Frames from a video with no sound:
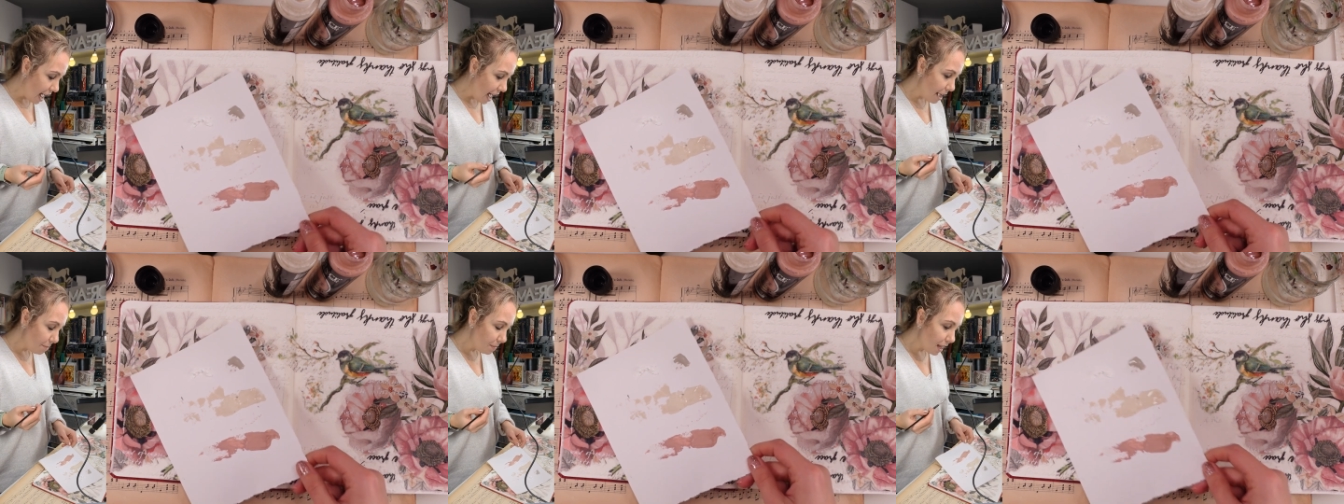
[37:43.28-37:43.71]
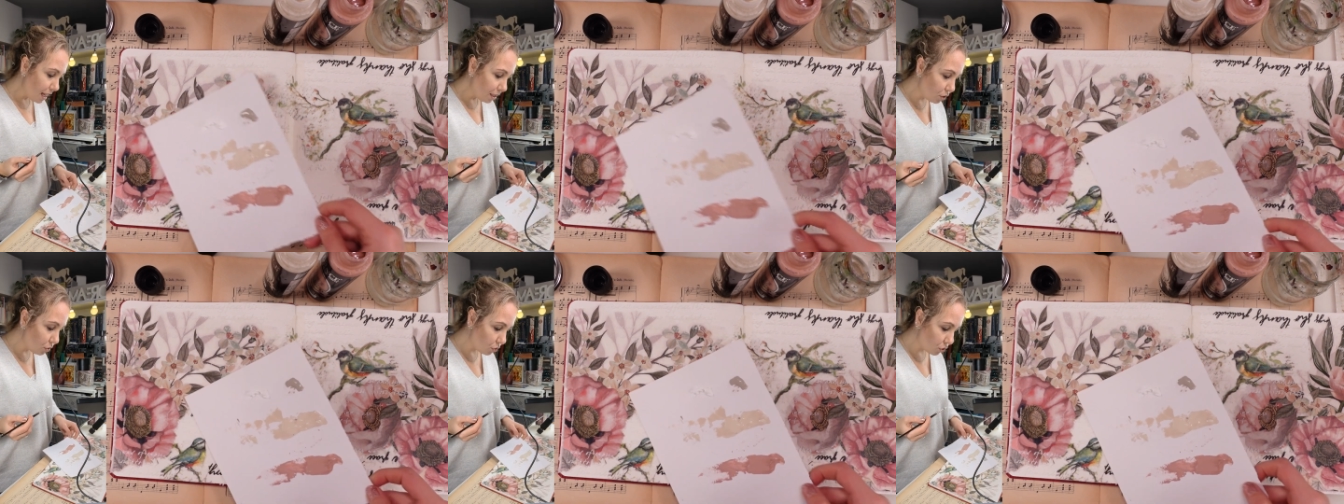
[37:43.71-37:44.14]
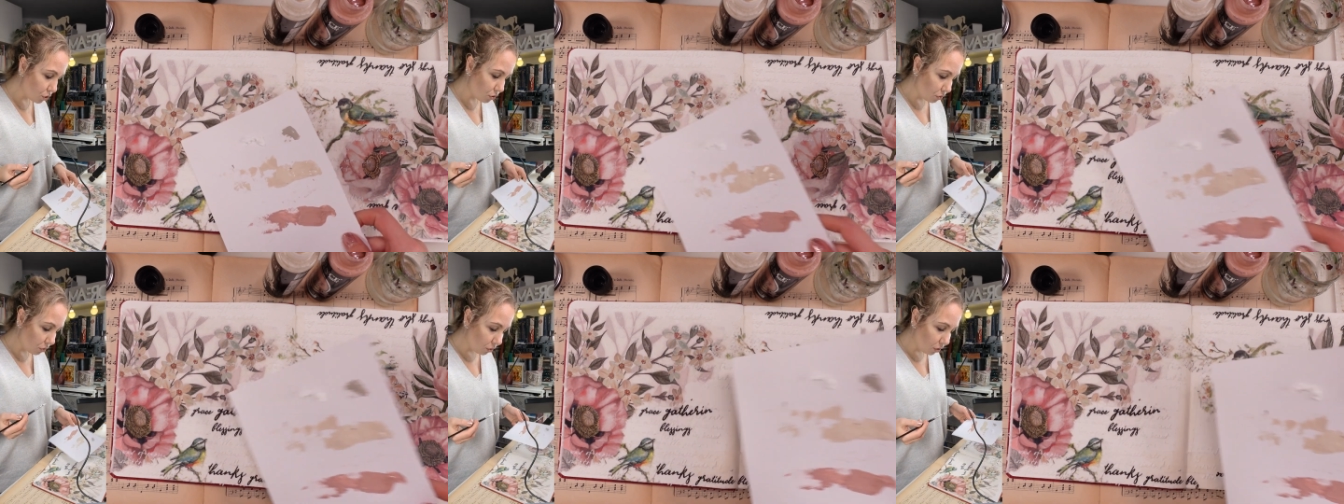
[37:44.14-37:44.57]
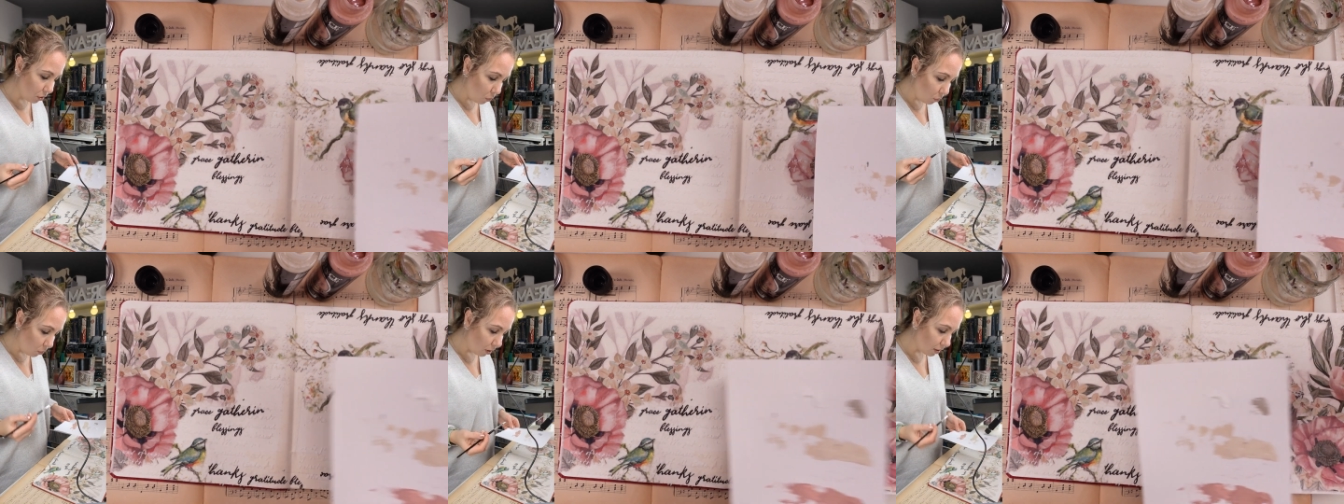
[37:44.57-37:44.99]
I'm not too sure
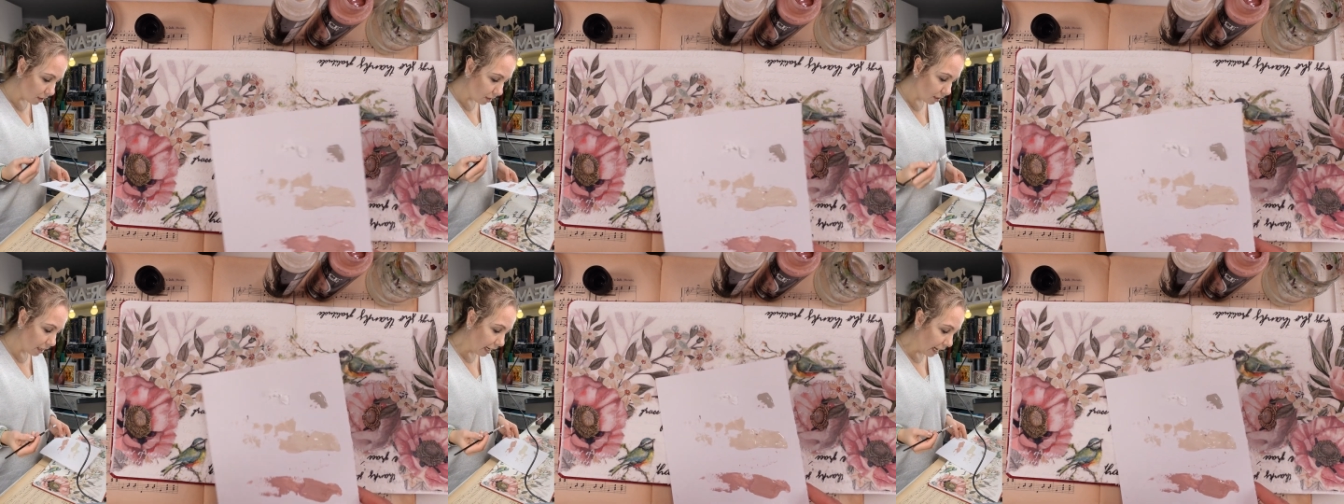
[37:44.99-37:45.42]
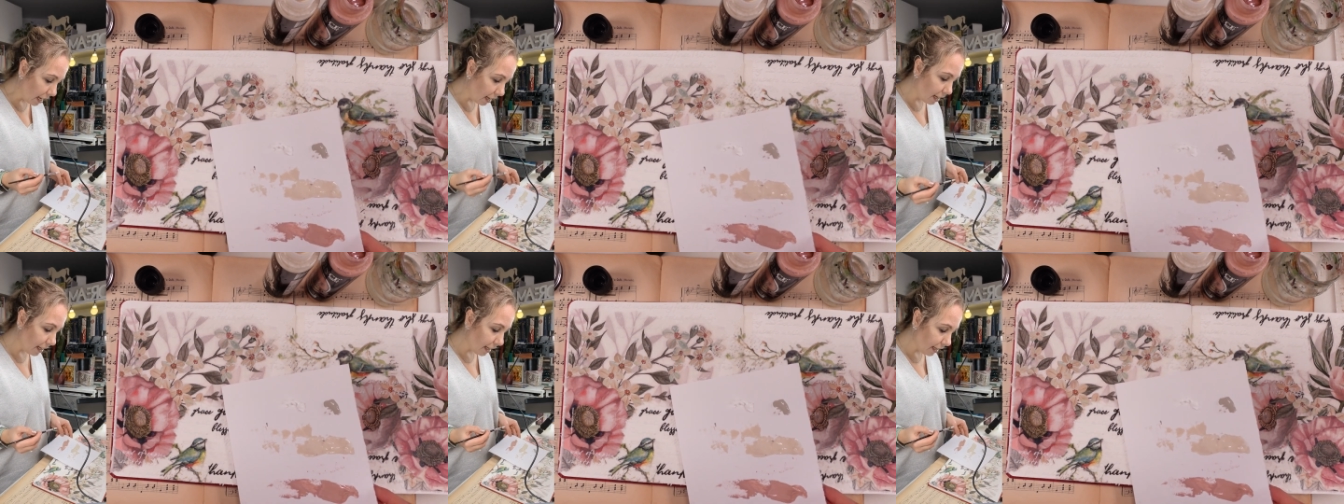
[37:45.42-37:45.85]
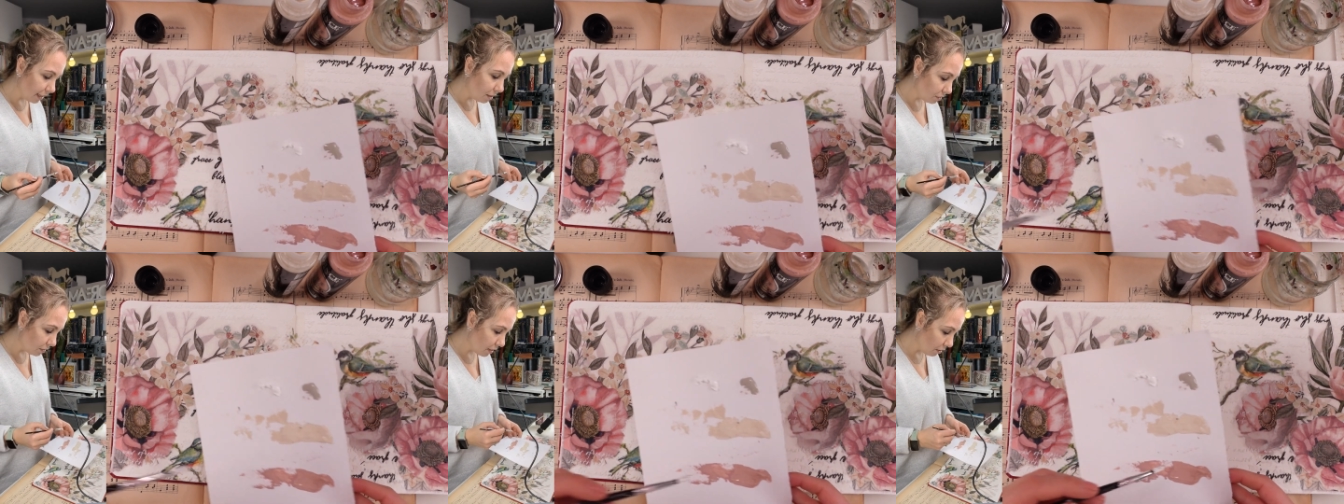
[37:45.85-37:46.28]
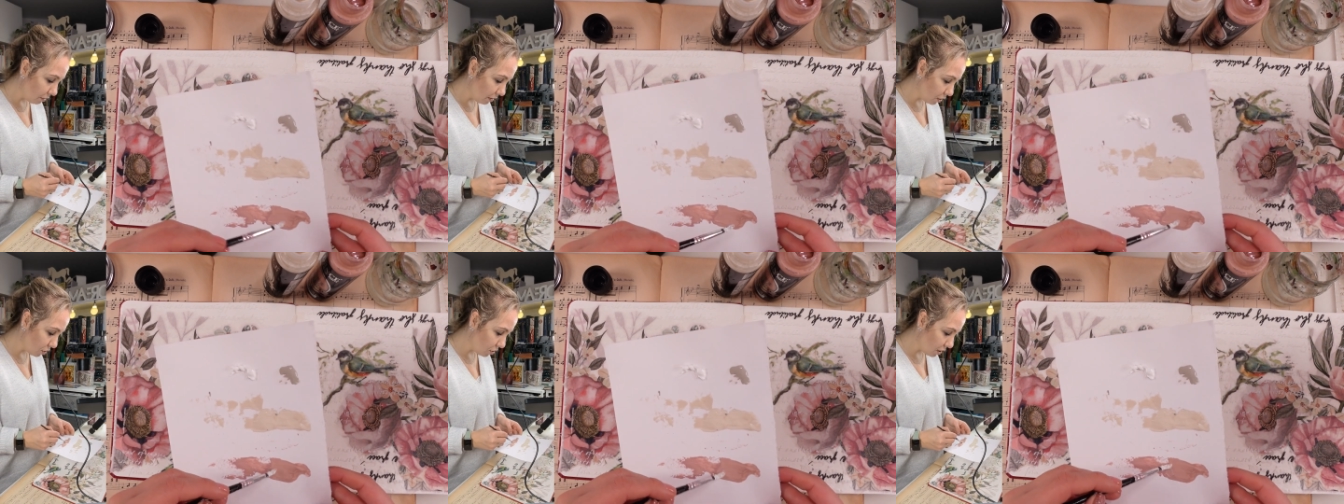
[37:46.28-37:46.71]
what kind of
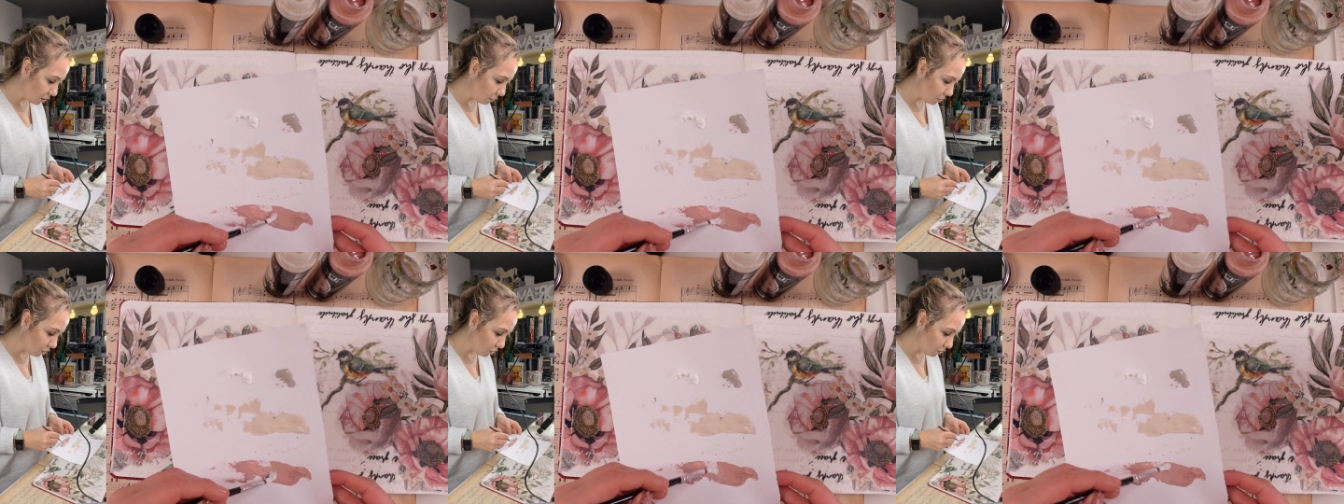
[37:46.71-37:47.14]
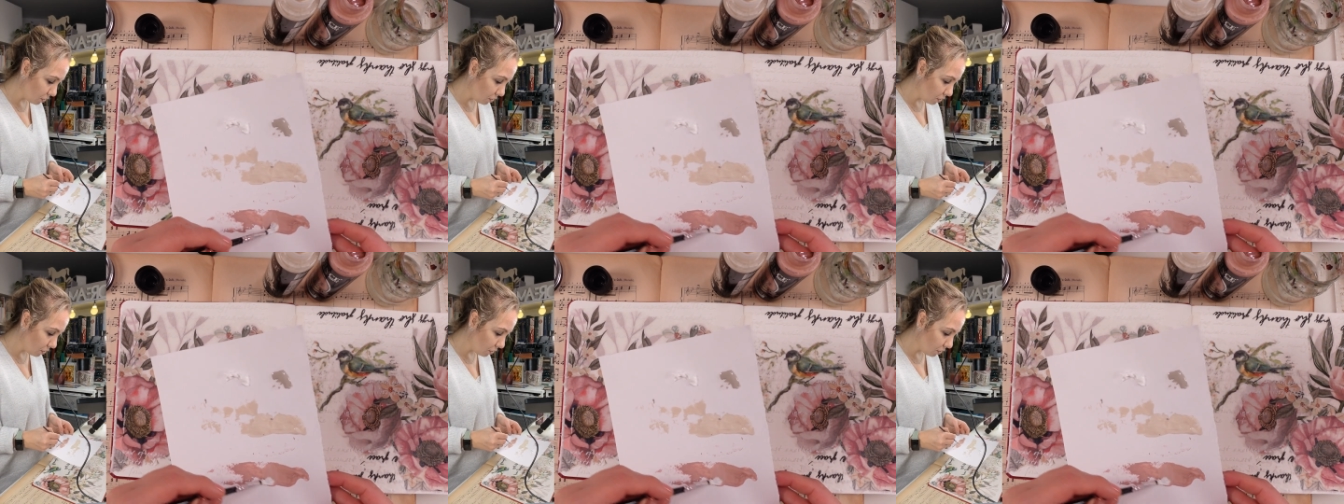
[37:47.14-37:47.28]
direction I wish to